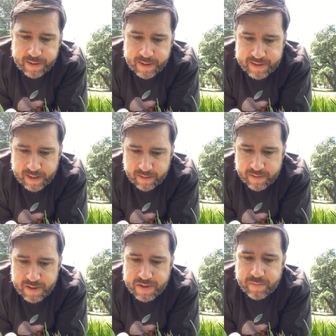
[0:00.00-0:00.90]

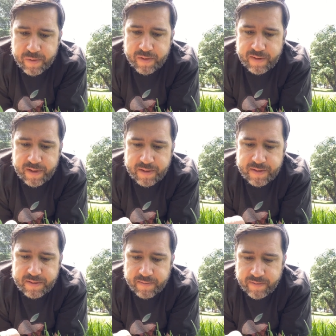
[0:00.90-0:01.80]
television,
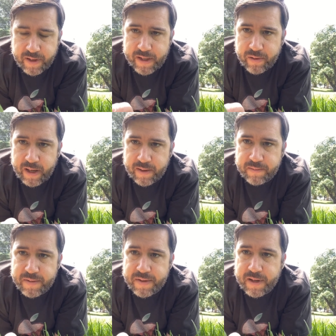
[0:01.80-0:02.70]
movies, video
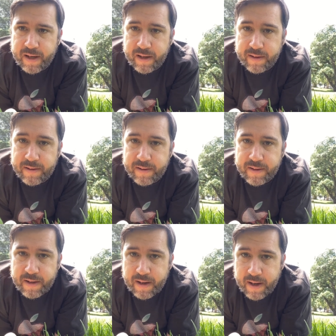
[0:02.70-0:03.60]
games, and
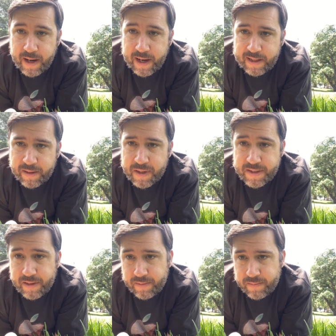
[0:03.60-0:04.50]
I allowed
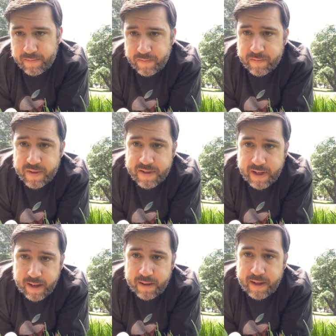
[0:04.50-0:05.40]
myself
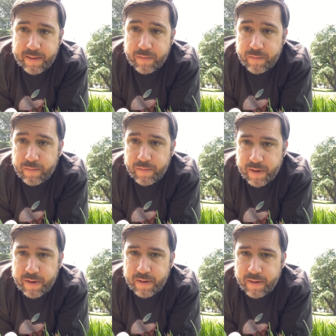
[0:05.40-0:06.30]
to eat,
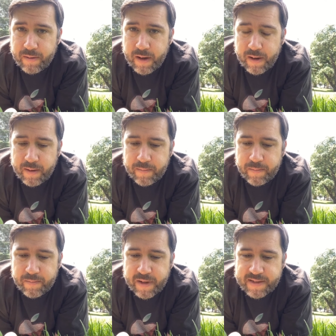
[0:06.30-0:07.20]

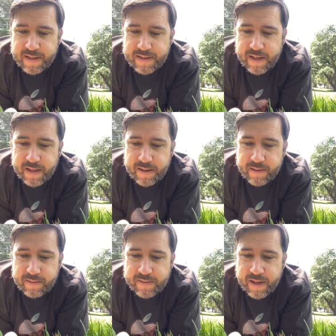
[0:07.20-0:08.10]
as they say,
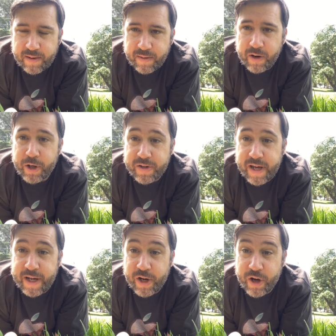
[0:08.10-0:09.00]

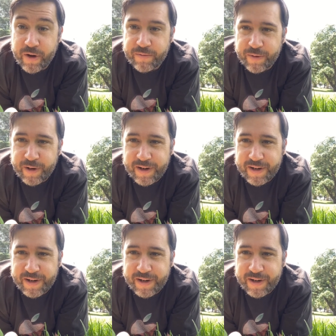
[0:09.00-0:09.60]
take your comfort.